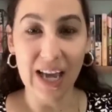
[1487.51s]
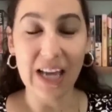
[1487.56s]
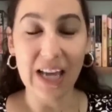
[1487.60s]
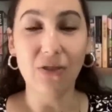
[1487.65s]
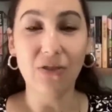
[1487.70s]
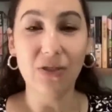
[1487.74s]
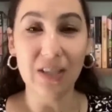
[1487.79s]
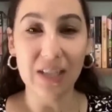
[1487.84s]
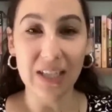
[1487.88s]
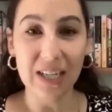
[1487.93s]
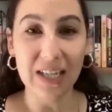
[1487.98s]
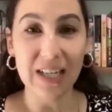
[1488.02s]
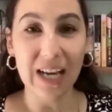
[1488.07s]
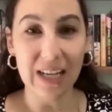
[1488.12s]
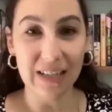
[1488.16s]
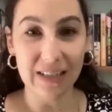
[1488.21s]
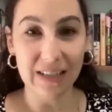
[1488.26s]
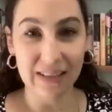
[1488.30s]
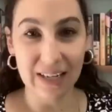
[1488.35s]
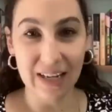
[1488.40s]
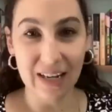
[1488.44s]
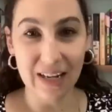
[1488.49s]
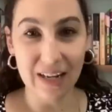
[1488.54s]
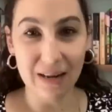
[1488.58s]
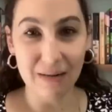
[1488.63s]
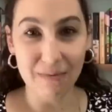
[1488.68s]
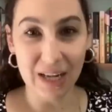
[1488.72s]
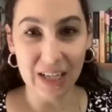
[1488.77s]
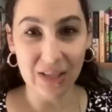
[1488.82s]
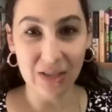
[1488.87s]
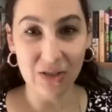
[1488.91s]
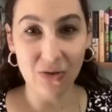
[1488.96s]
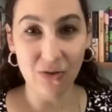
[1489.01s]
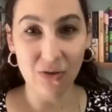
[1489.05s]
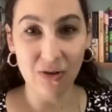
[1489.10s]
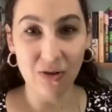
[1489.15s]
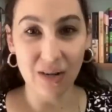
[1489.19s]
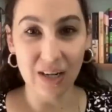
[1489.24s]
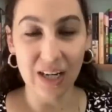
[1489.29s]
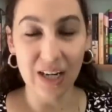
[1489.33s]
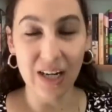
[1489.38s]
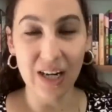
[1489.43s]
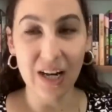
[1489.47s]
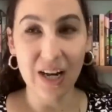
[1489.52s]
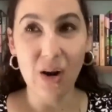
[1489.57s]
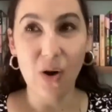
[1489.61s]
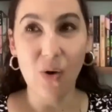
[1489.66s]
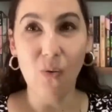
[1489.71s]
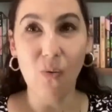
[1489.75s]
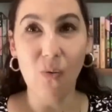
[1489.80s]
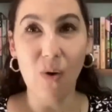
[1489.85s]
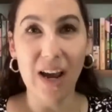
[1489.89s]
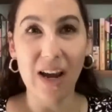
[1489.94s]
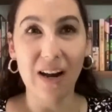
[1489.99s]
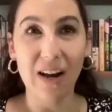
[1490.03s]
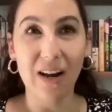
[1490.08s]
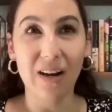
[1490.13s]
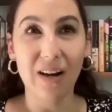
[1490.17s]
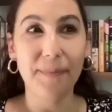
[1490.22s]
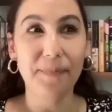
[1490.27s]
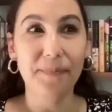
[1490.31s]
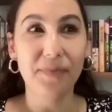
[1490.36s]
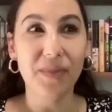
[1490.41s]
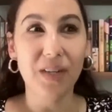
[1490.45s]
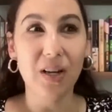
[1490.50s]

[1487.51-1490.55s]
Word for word: and you see that scene in my story where,